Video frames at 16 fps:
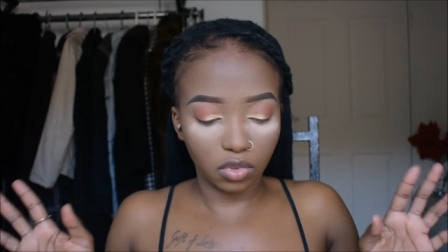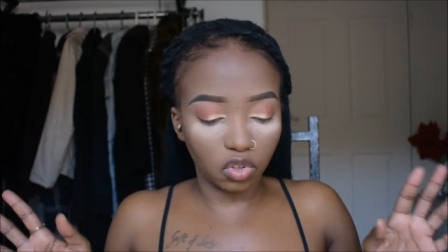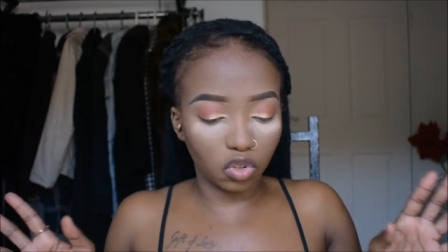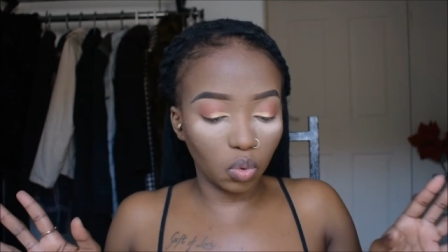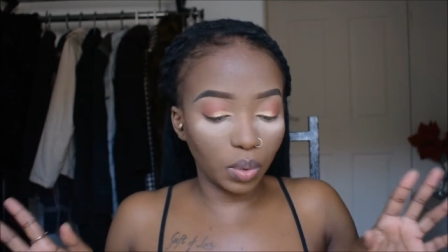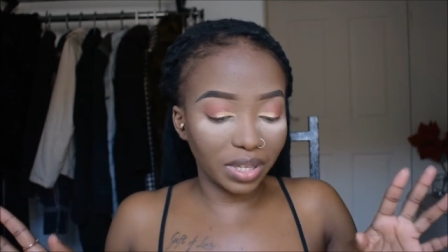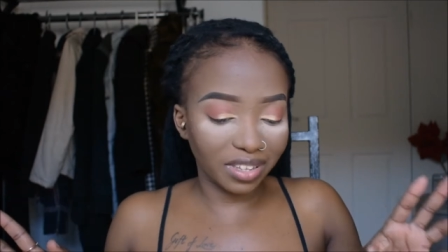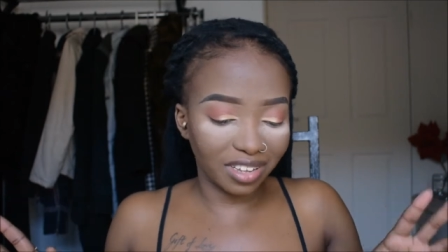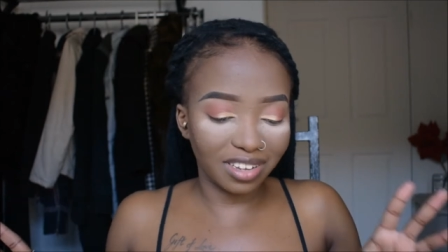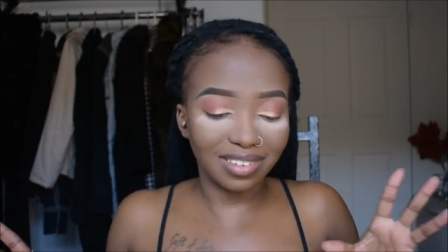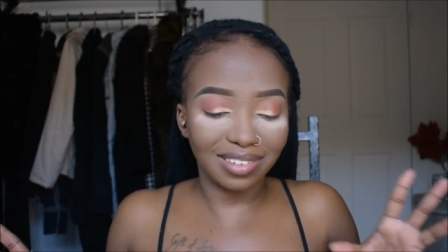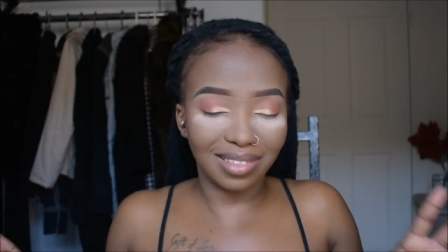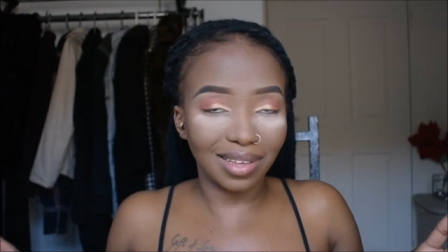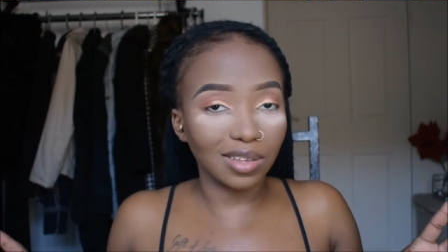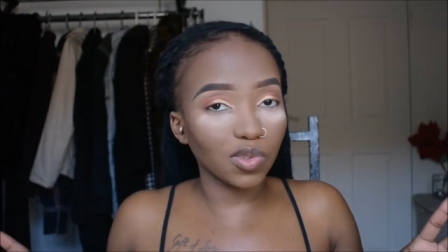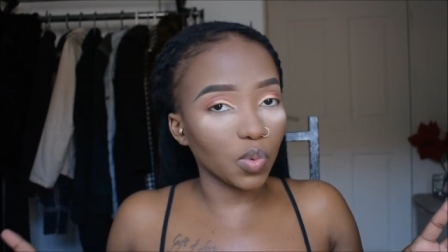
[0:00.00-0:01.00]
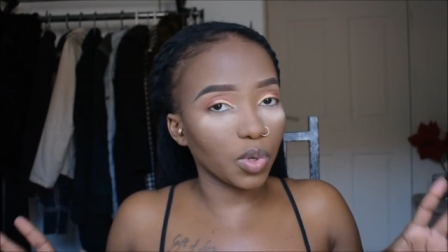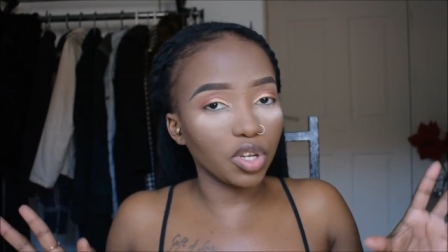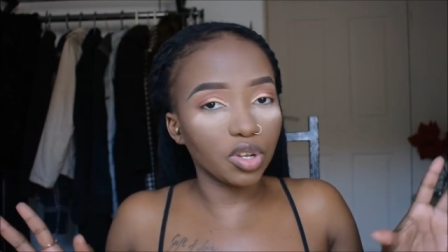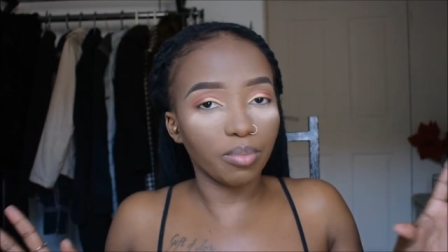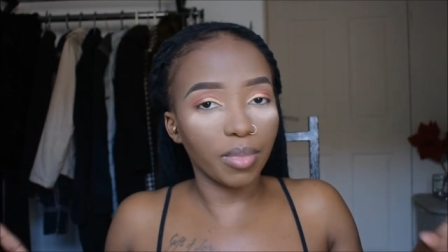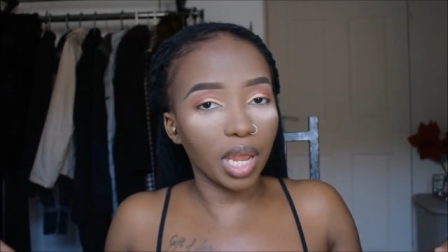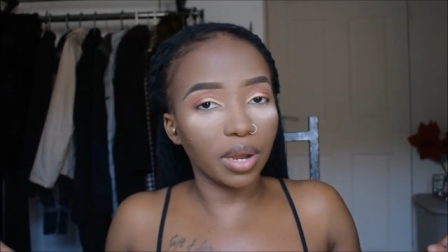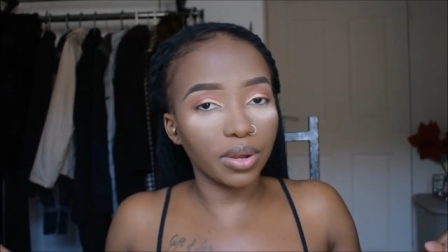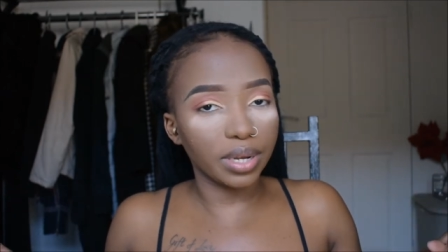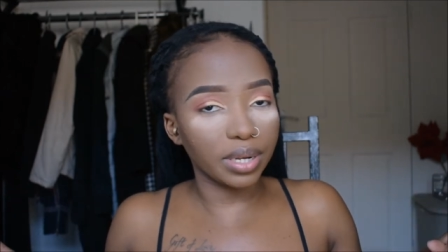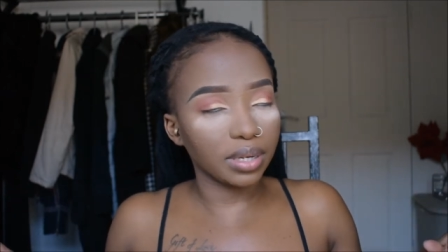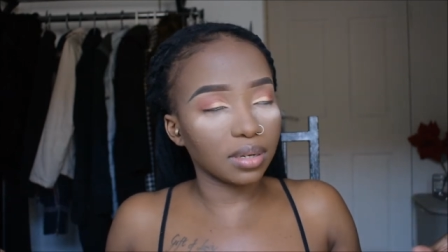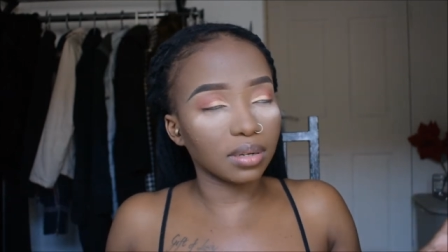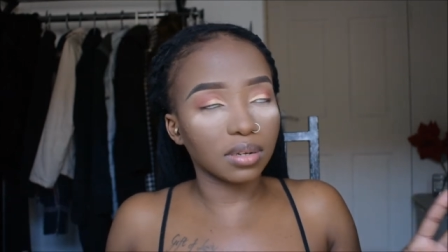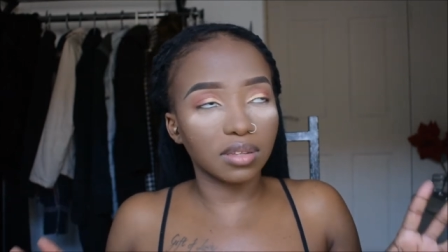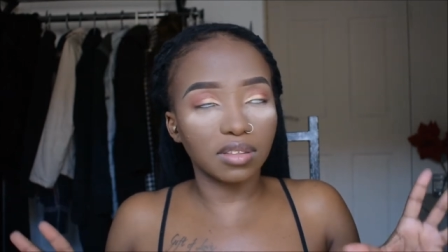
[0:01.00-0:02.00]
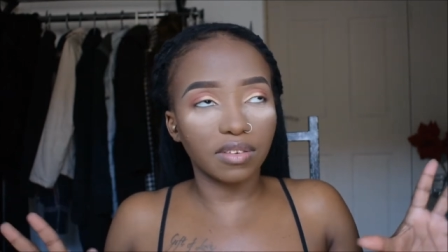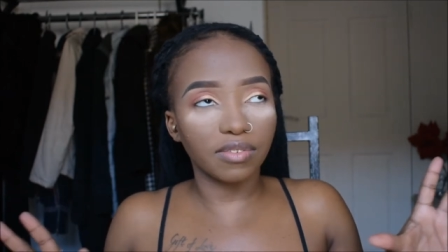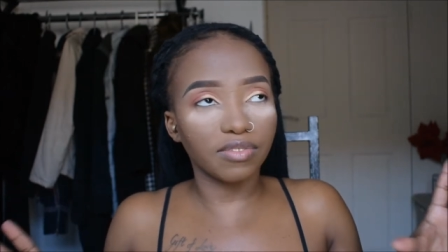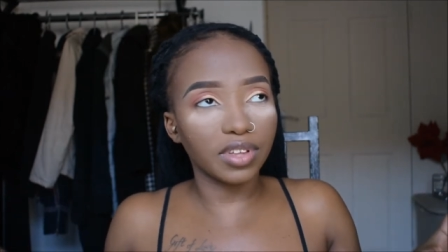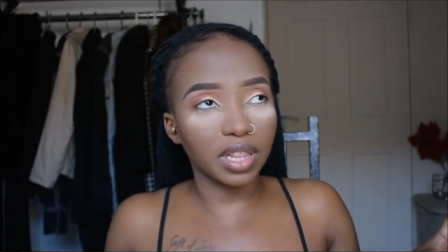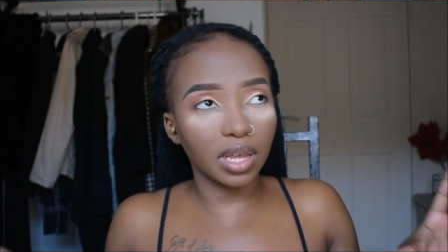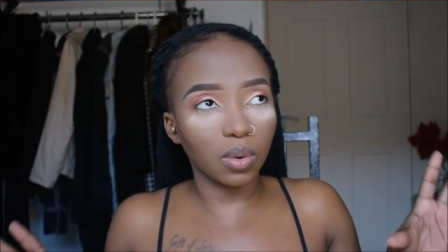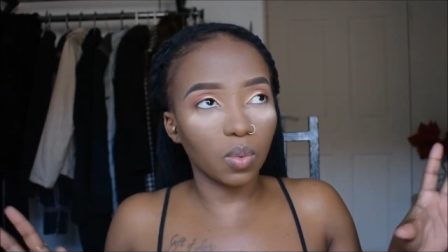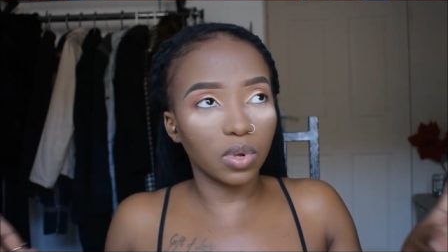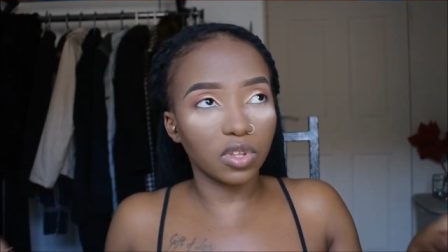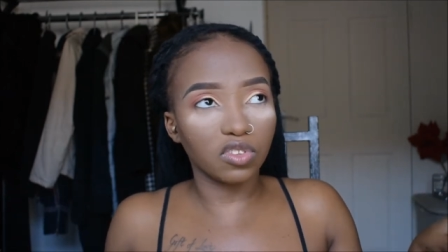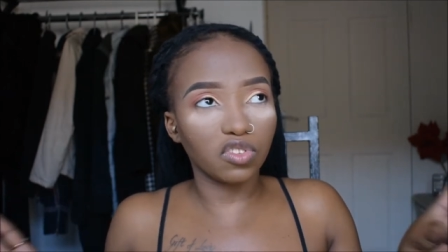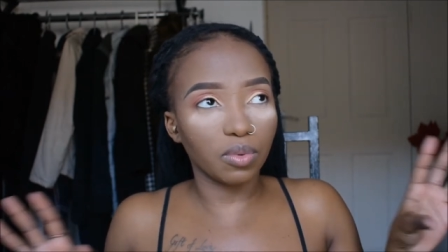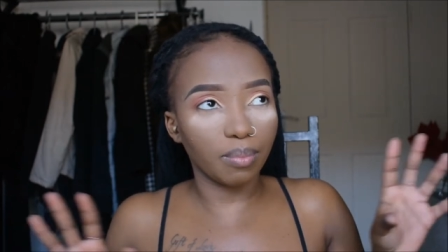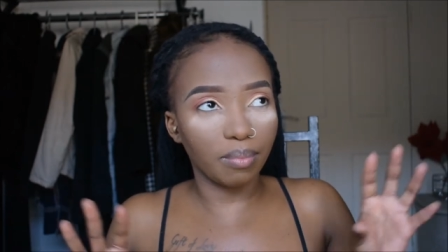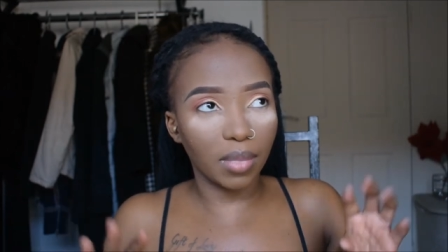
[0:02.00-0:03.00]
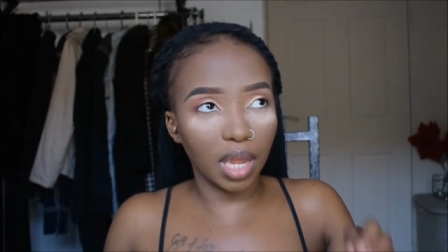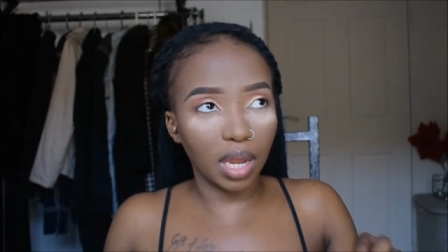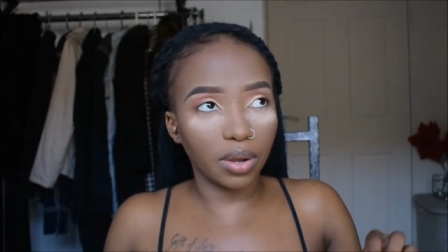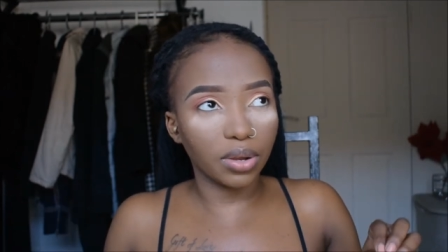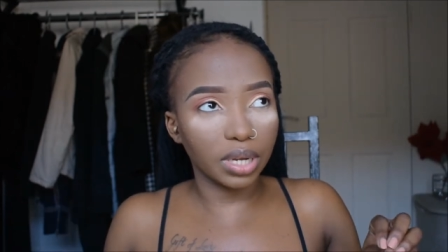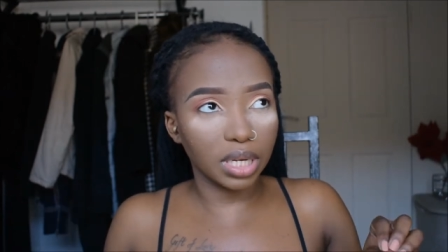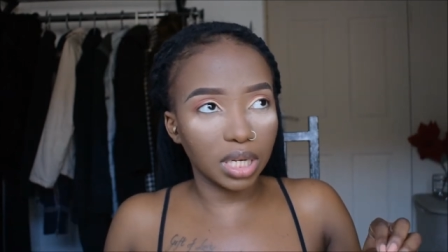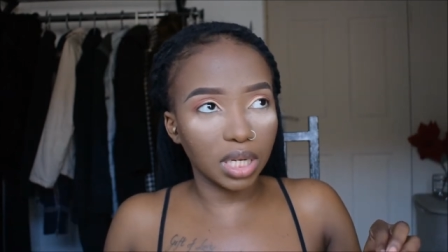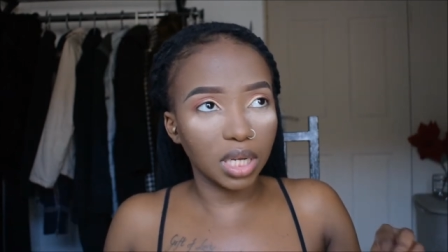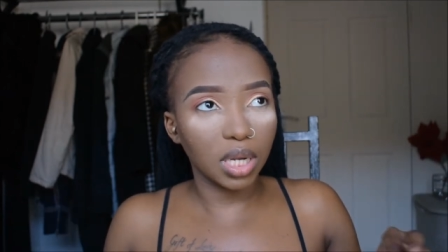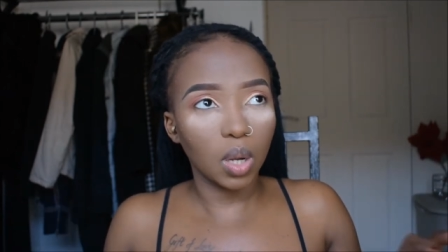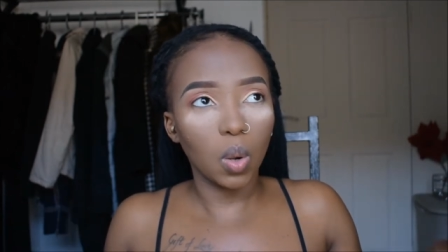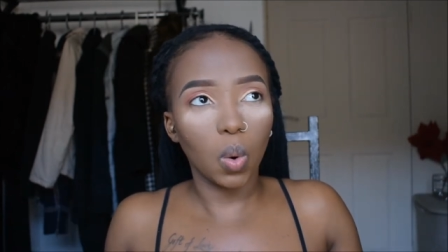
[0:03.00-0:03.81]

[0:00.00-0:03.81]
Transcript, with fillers: doing such things when you're married. Because I feel like once you're married,